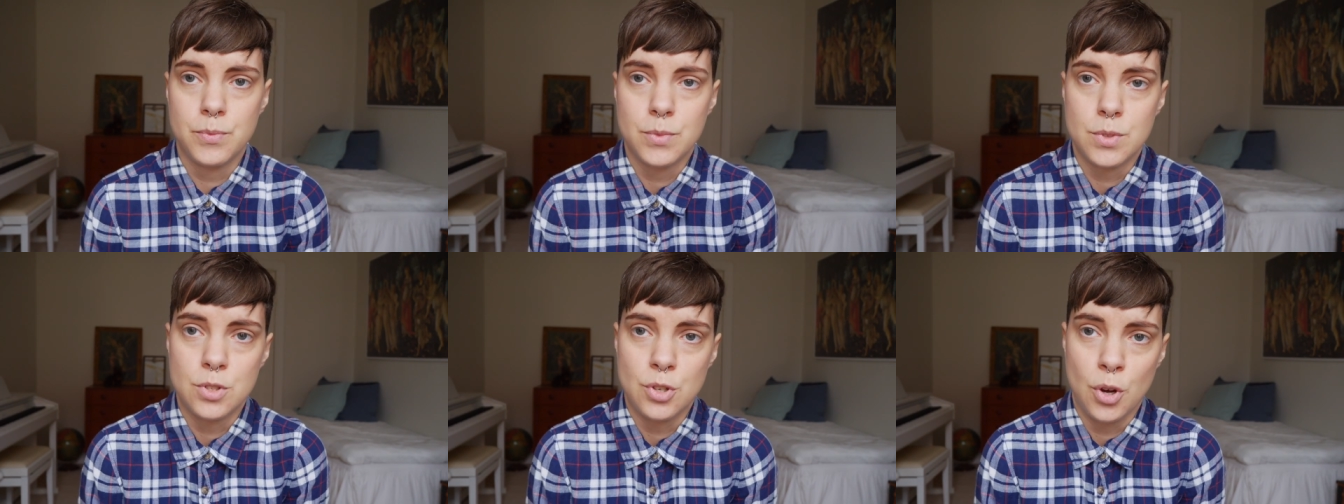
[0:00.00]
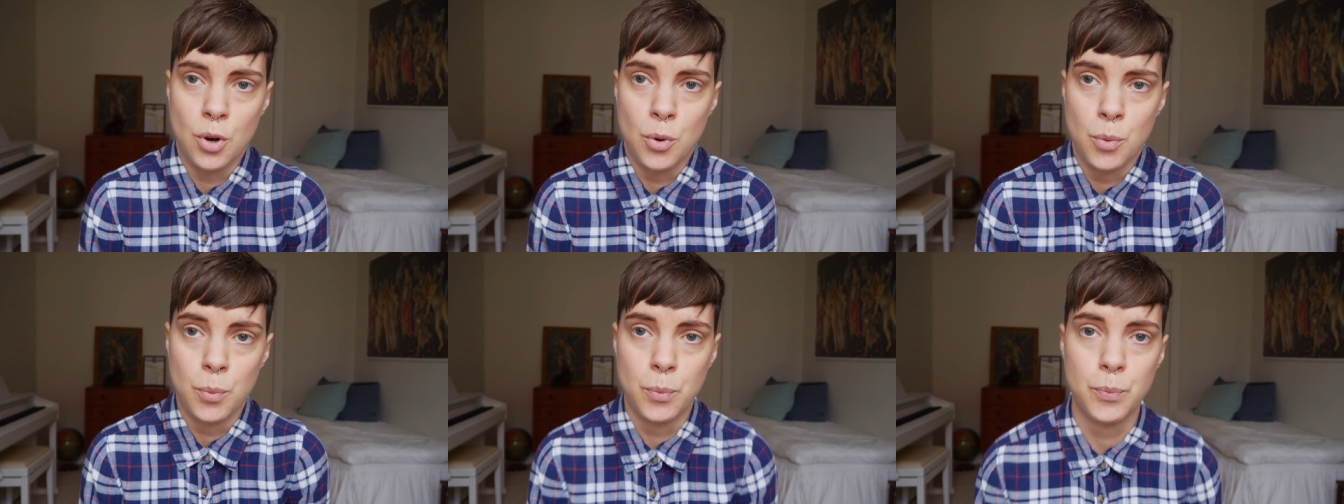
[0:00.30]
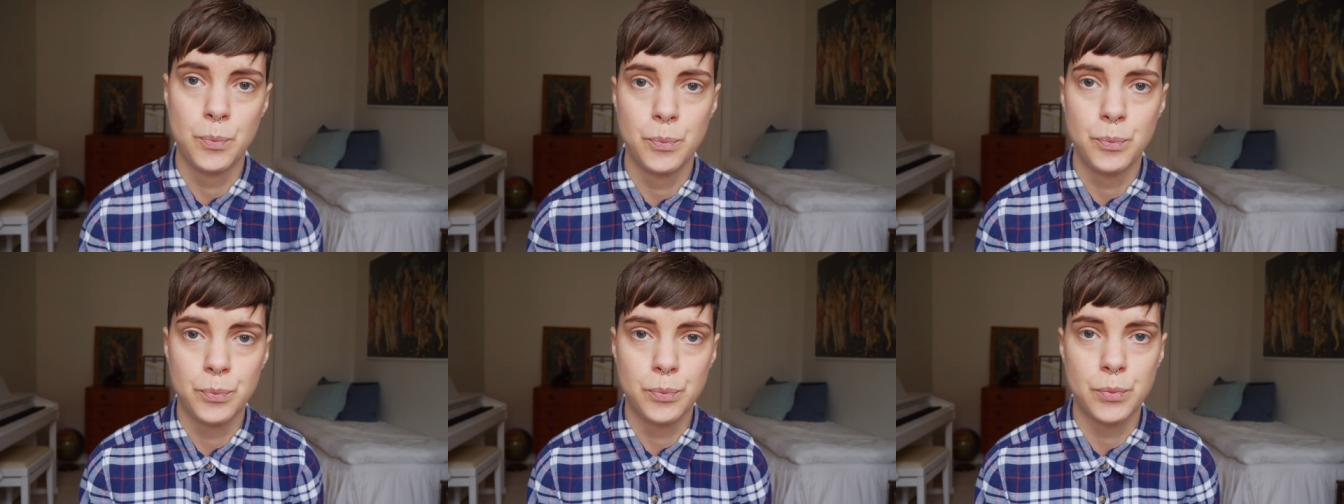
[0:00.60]
So,
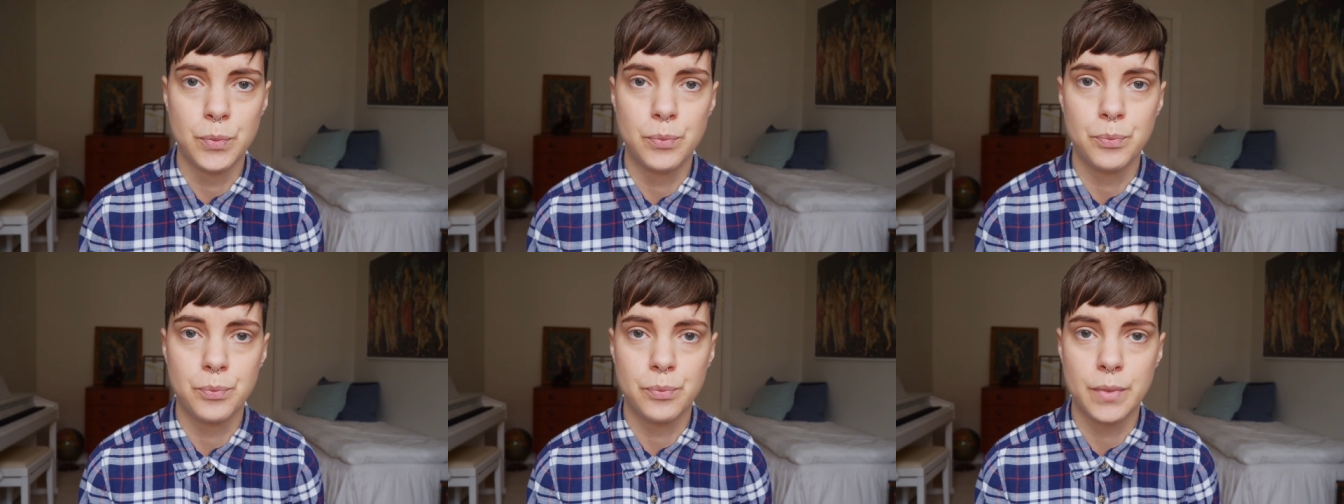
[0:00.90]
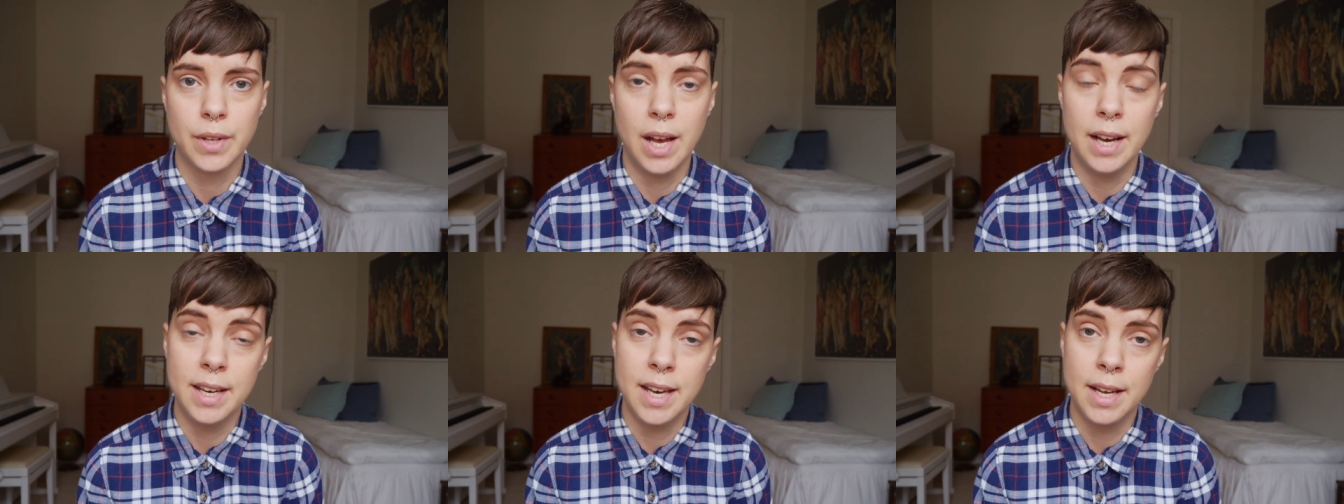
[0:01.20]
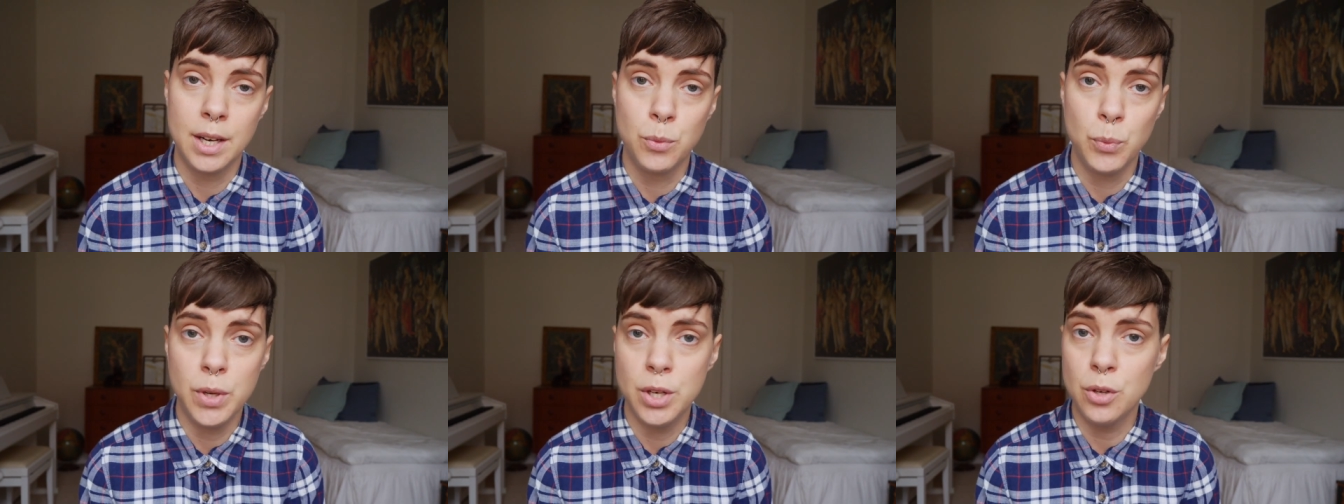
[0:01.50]

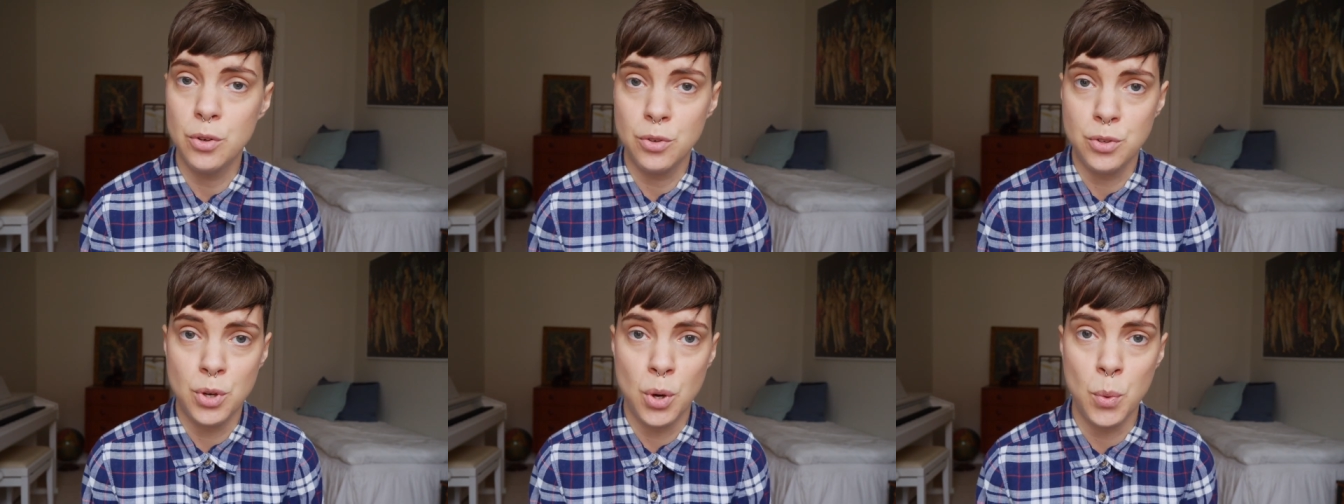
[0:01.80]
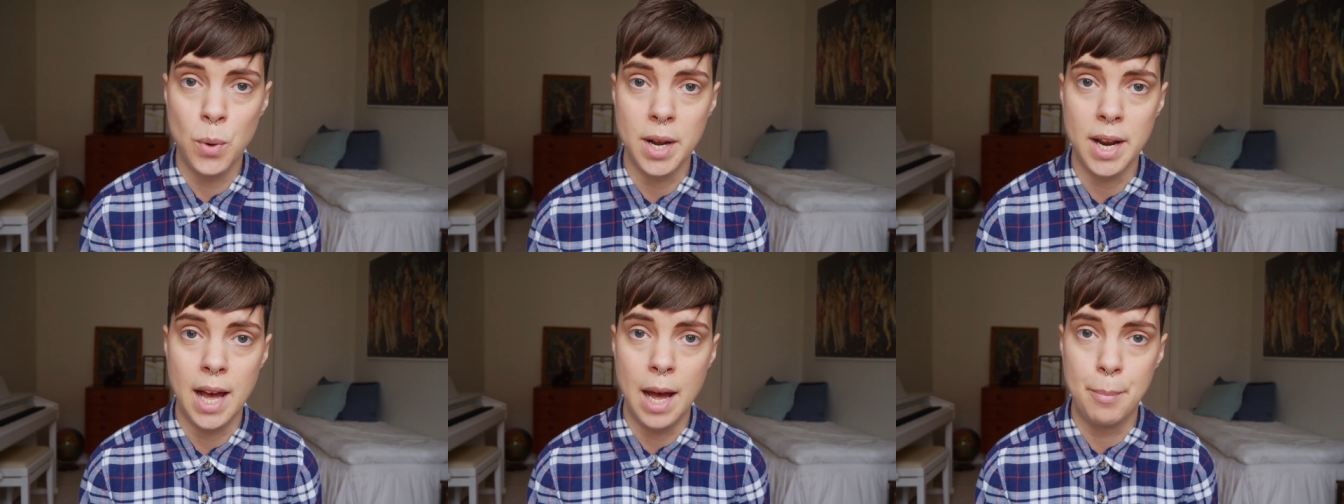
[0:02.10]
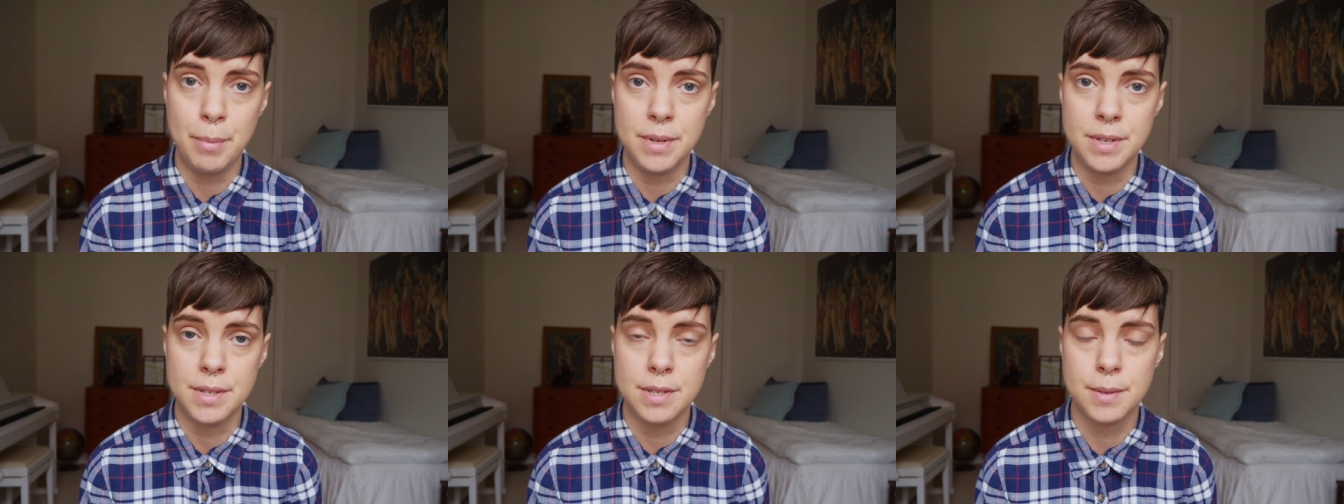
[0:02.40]
again, we don't know what
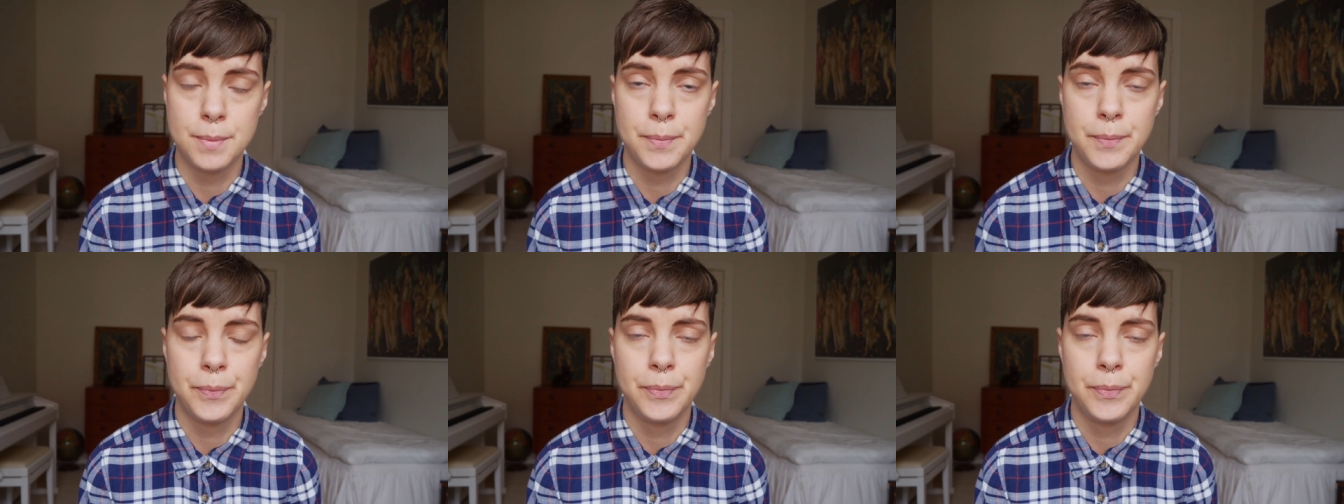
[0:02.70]
happened,